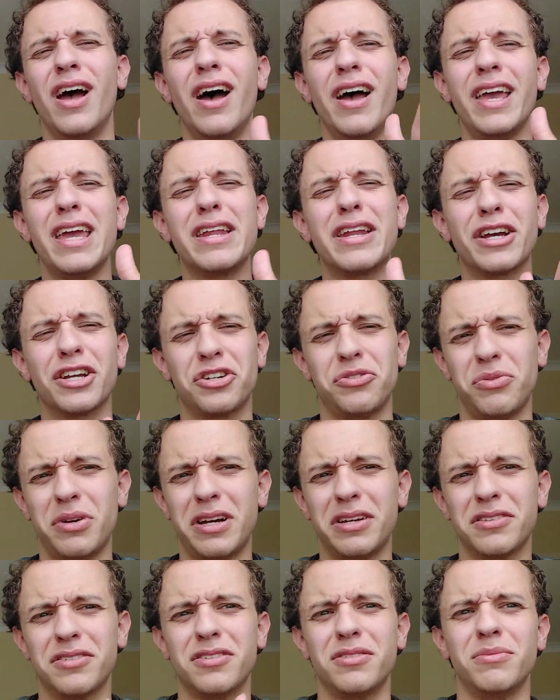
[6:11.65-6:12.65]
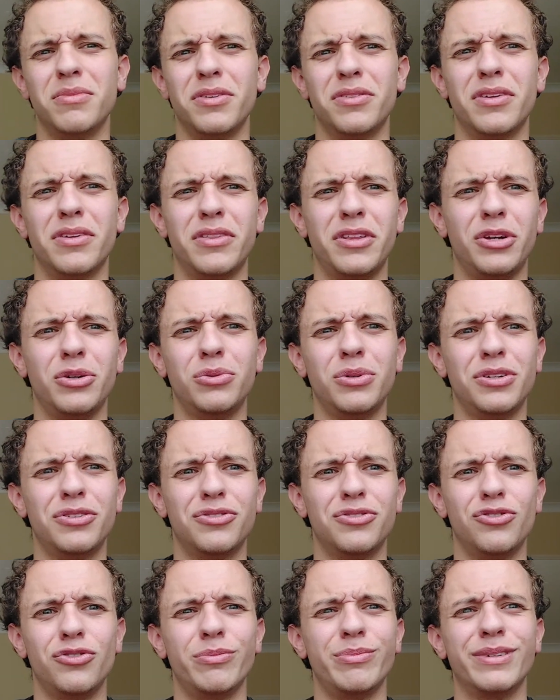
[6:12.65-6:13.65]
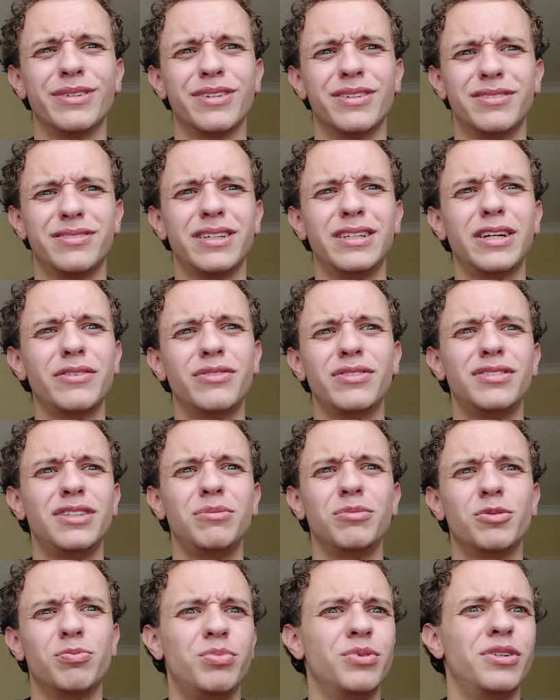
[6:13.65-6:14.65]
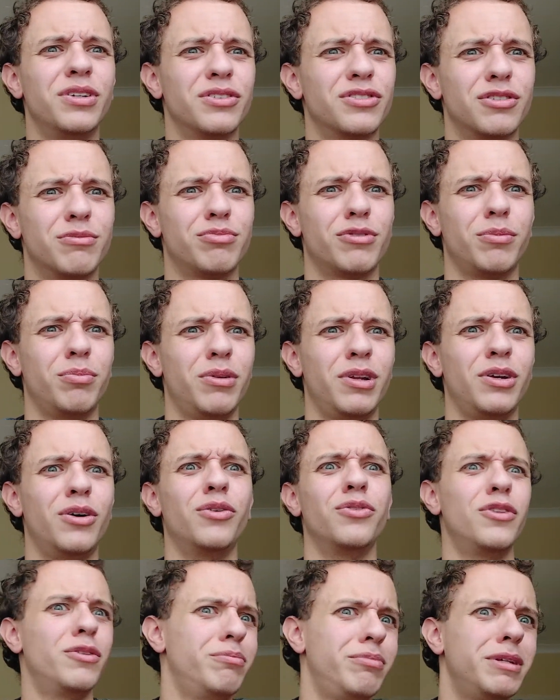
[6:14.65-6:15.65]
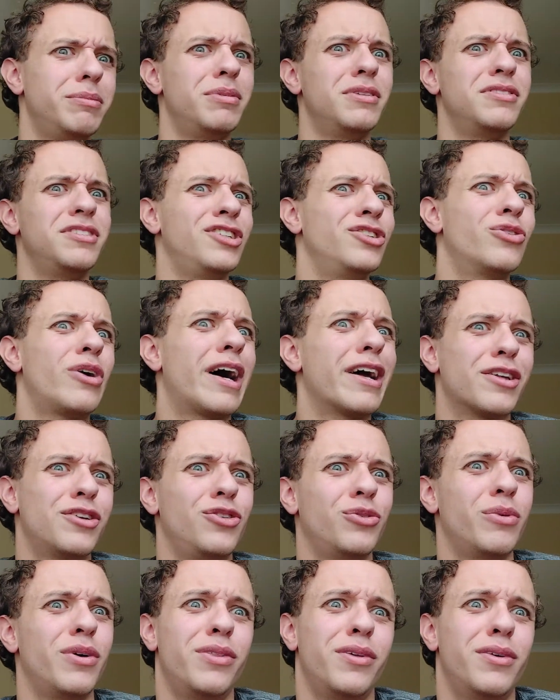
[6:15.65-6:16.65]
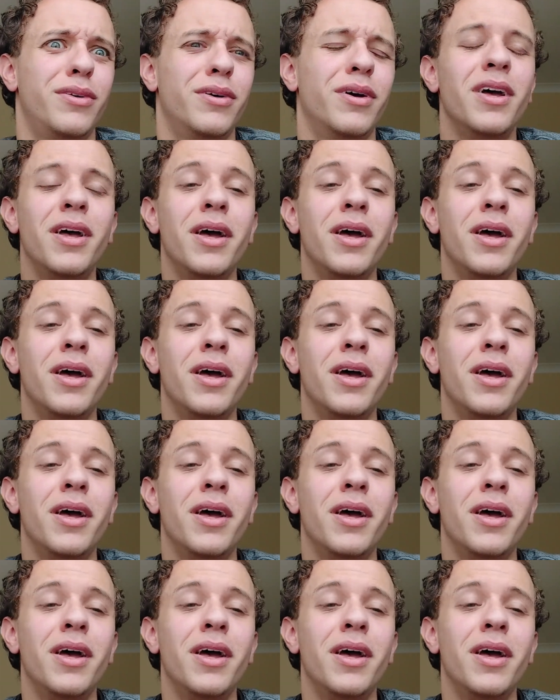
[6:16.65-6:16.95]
inaccurate estimate that they always do because they never seem to predict it properly on the BBC or AccuWeather.